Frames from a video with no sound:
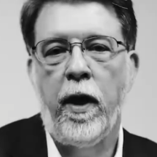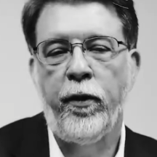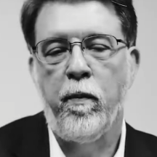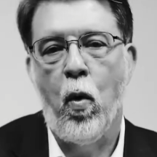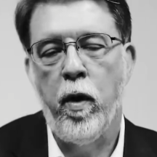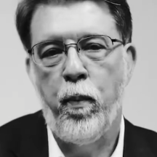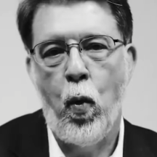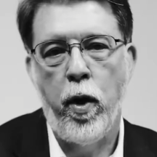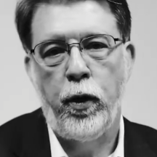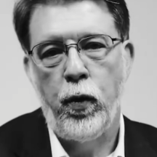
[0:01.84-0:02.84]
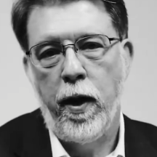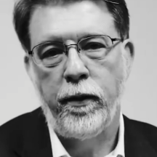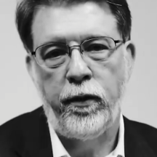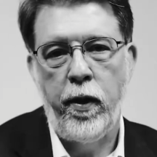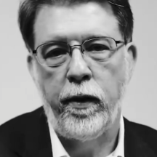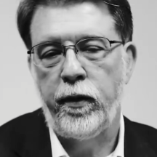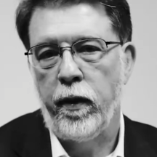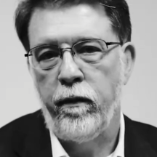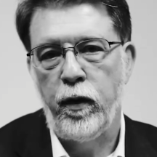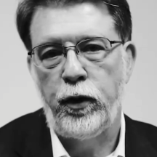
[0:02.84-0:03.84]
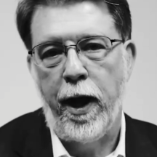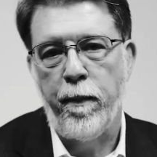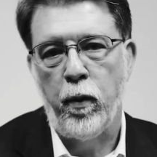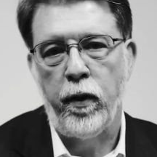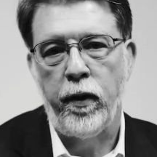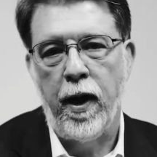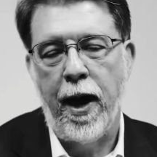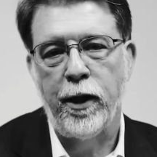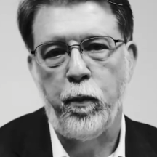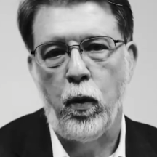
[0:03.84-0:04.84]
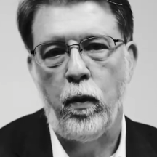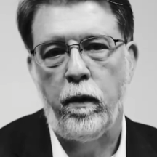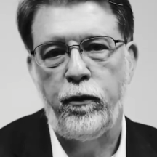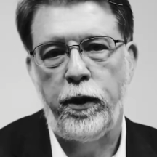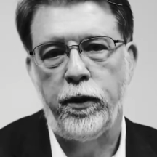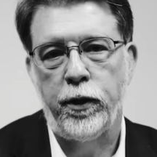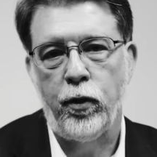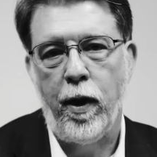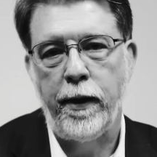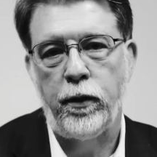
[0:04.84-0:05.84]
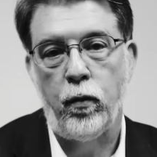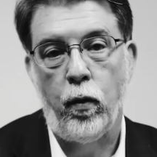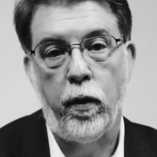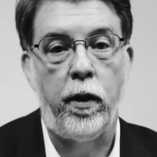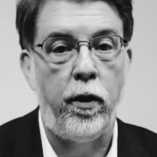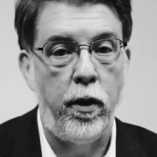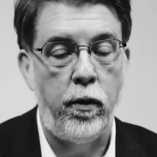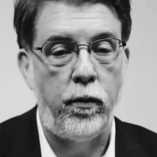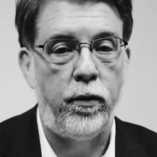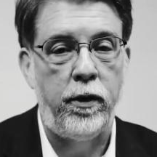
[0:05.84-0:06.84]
nothing more important to us here at Southern View Chapel than the gospel of Jesus Christ or the good news.